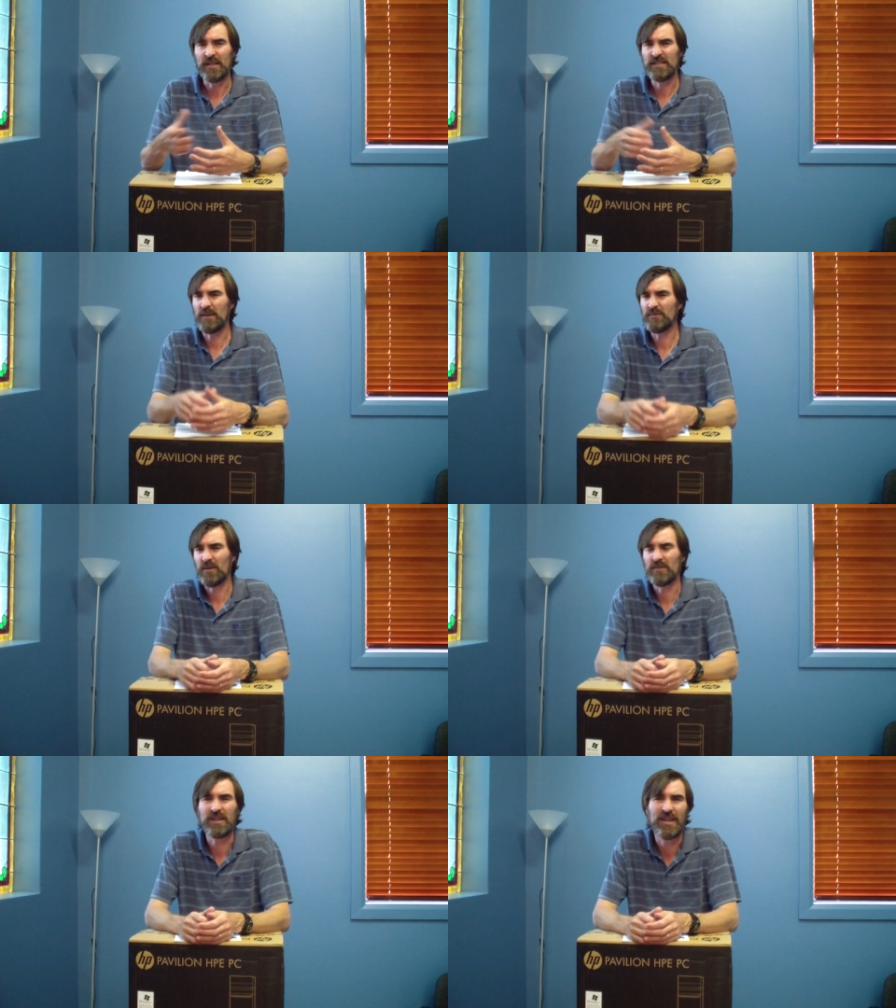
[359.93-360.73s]
And
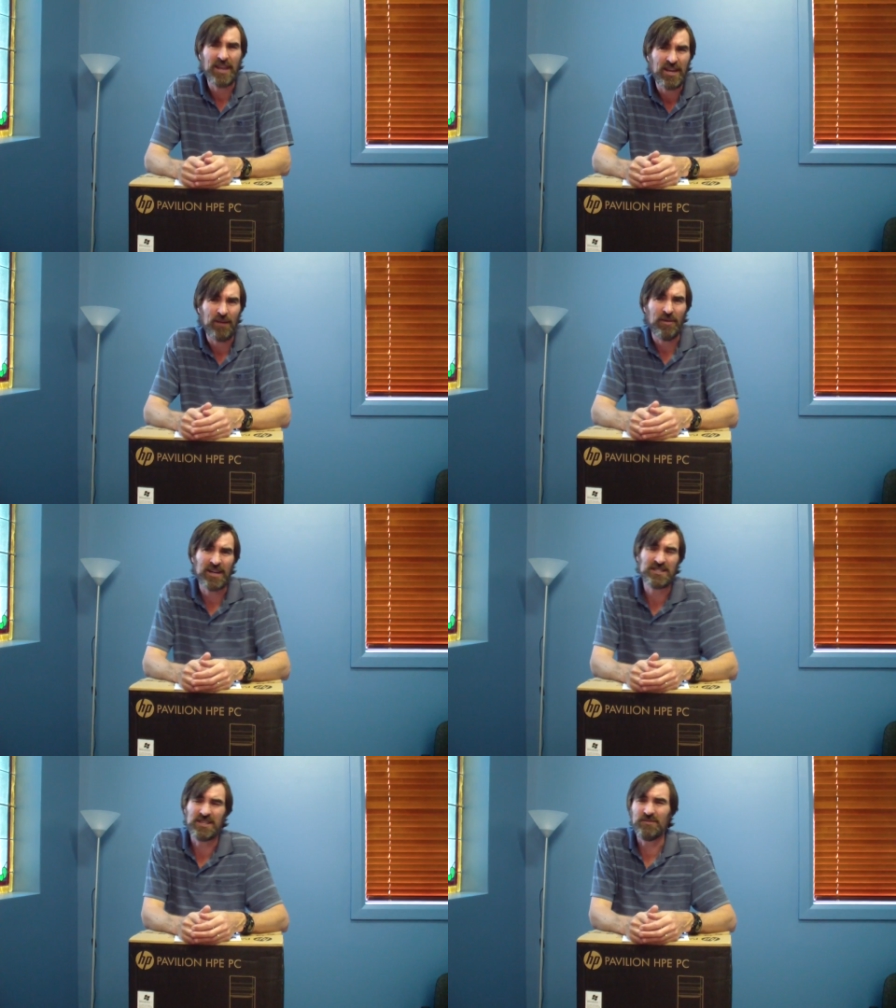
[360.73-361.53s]
sometimes I can end up
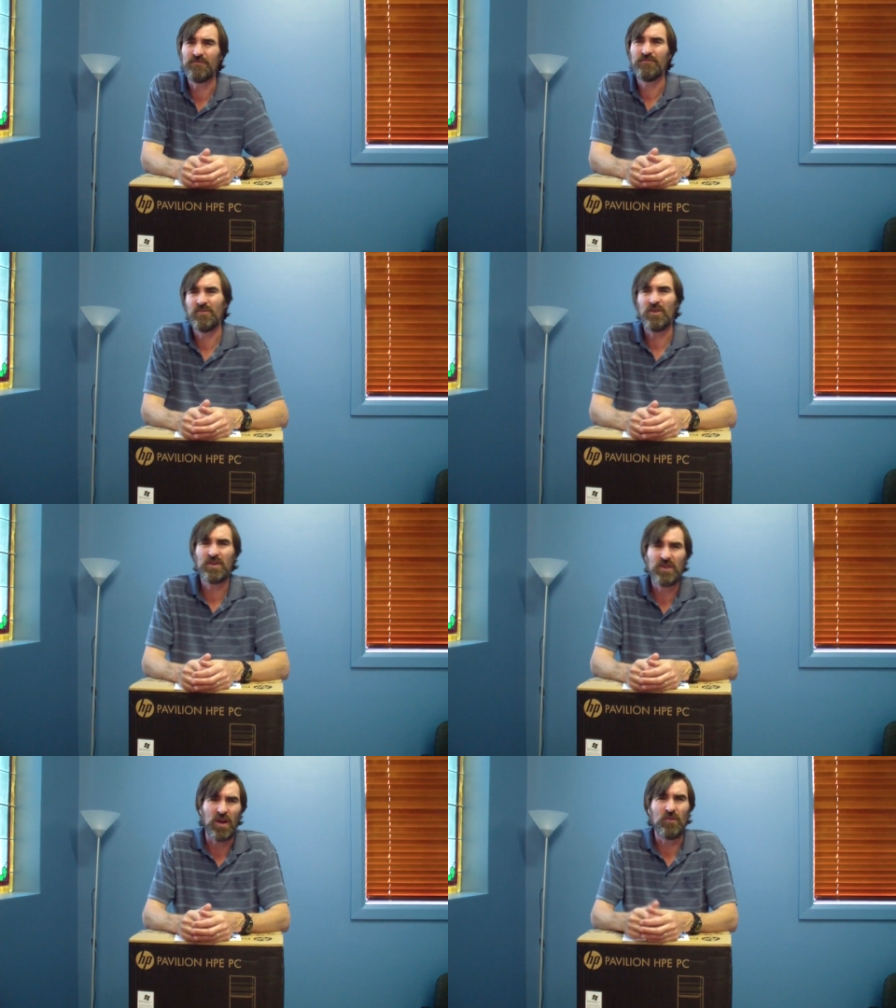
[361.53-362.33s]
actually,
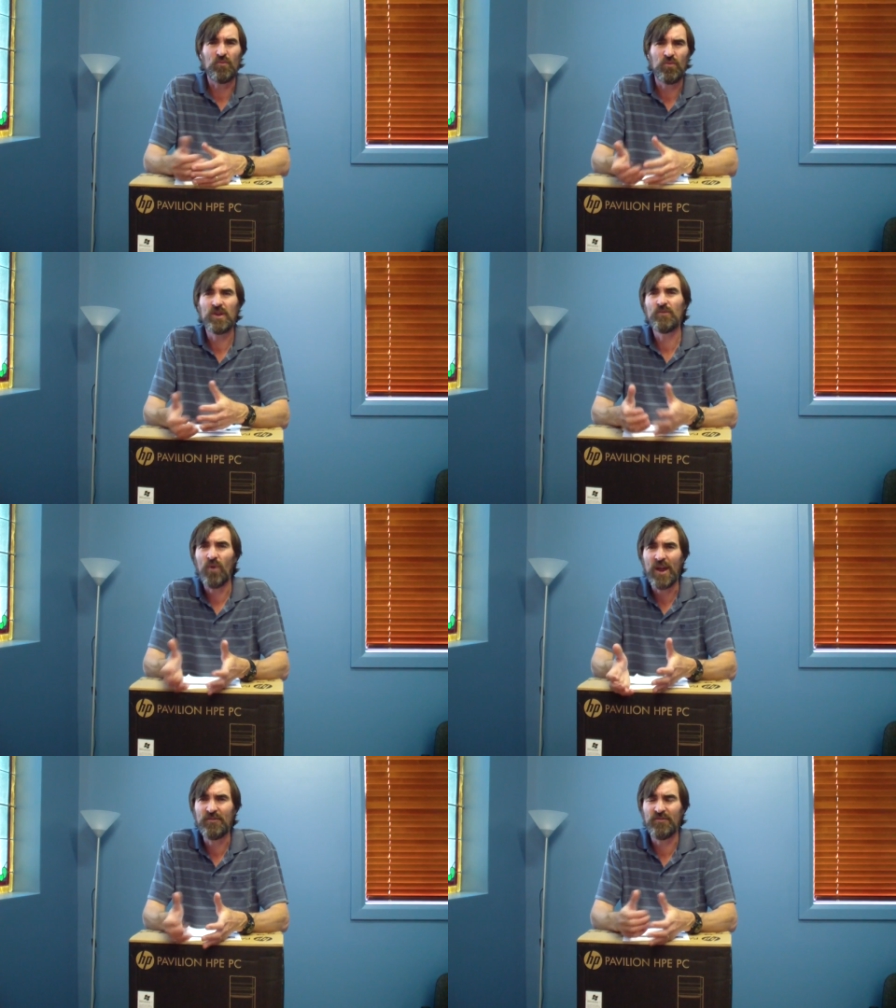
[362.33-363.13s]
you know,
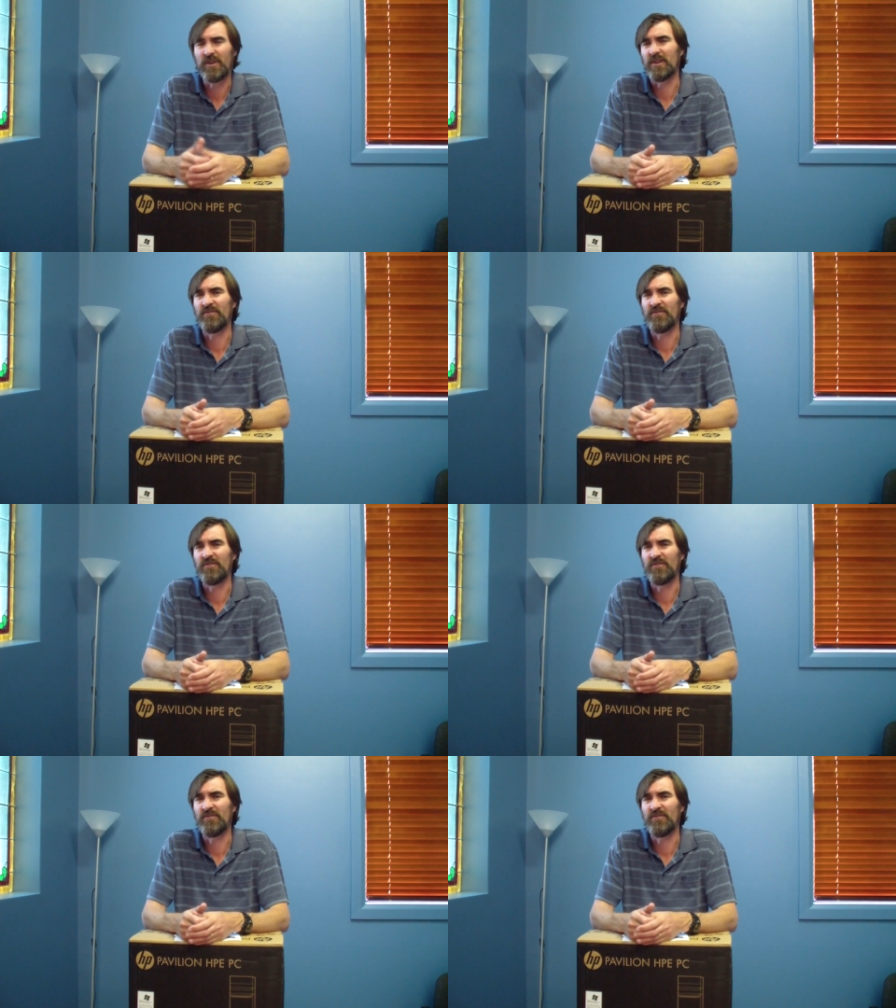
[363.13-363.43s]
re-rendering a